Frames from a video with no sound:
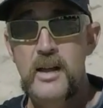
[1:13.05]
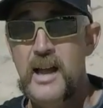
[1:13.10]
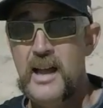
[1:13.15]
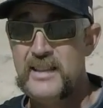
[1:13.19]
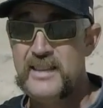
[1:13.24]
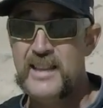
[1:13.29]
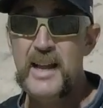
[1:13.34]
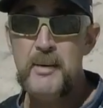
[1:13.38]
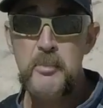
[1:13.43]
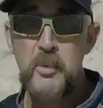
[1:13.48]

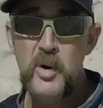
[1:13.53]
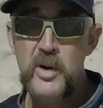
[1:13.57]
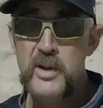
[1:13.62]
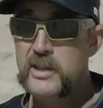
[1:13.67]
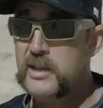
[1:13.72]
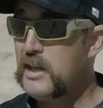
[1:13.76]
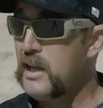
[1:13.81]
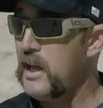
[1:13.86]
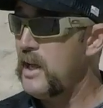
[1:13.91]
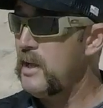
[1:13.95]
At that point in
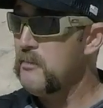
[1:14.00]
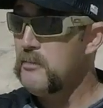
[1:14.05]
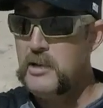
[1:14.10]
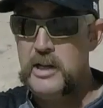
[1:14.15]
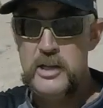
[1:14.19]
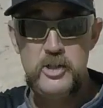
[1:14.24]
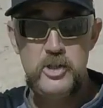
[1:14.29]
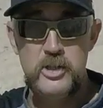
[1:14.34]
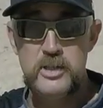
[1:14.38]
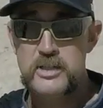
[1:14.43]
the game,
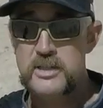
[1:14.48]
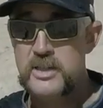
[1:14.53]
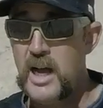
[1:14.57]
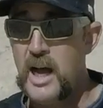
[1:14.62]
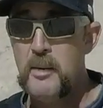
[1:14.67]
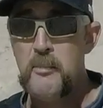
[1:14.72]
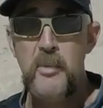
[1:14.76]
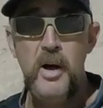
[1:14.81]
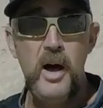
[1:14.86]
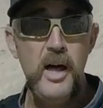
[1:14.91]
it's just
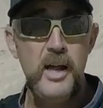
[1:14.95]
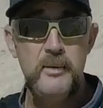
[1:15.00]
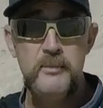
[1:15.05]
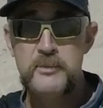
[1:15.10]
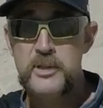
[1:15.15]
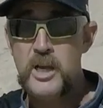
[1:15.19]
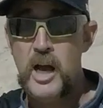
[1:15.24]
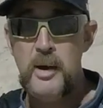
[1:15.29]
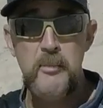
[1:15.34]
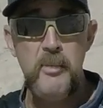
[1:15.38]
top, bottom,
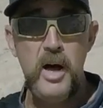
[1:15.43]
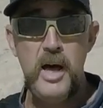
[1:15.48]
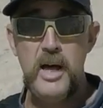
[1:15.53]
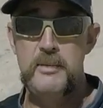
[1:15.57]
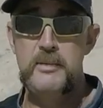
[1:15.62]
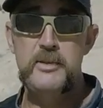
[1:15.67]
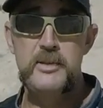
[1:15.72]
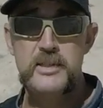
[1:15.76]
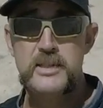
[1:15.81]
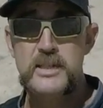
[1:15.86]

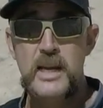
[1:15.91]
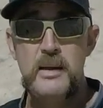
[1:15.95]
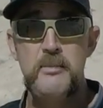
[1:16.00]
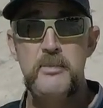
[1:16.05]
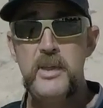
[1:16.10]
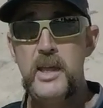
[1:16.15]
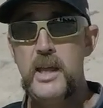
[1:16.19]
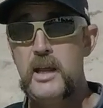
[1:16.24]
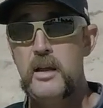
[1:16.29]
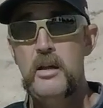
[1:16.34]
and the same
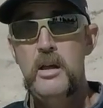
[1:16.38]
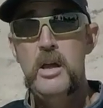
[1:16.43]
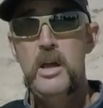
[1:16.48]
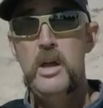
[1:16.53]
thing.